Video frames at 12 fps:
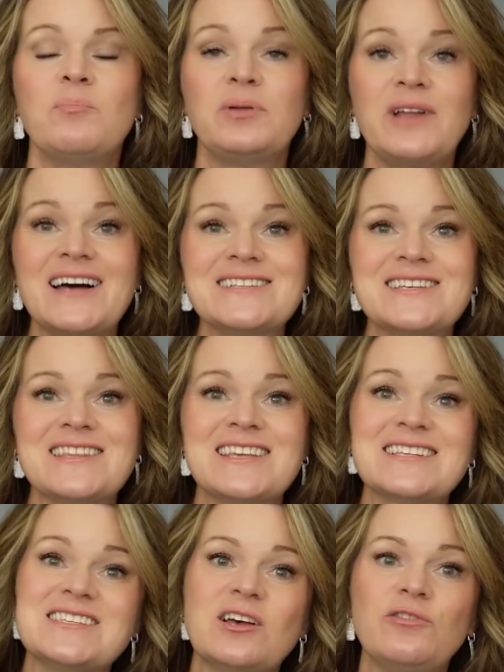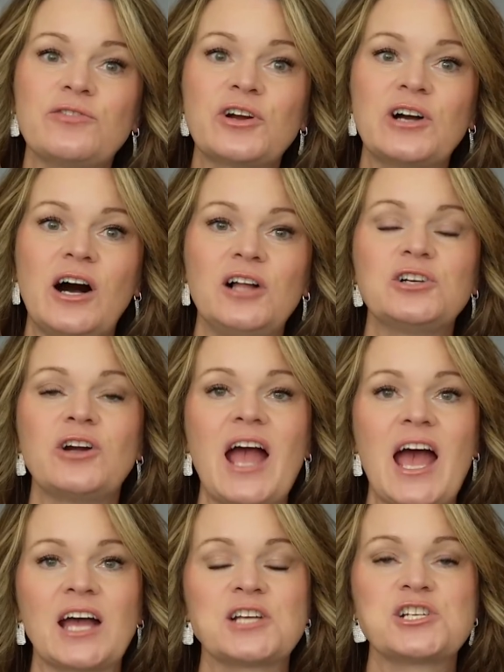Plus, the silver color
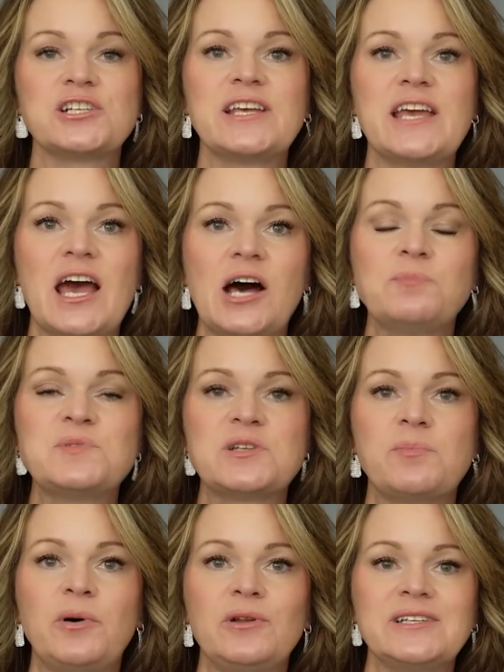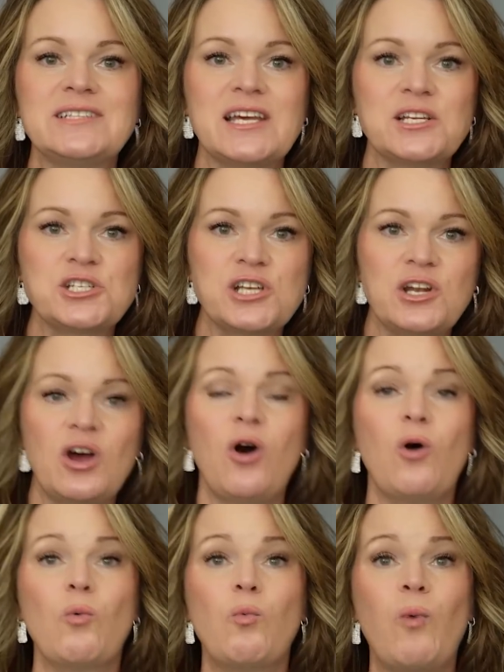actually helps to pull attention
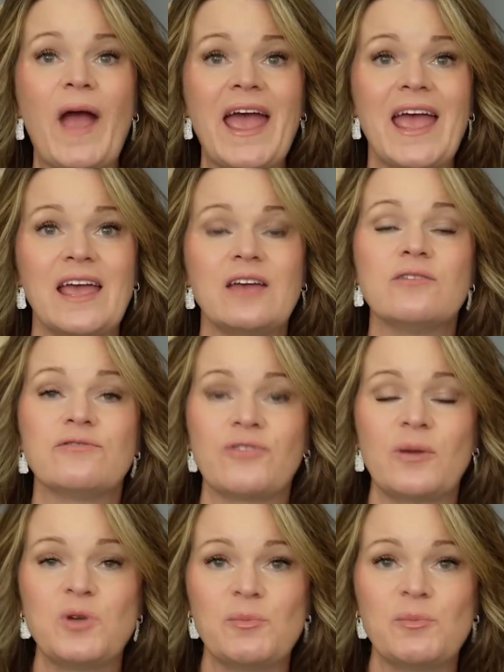away from your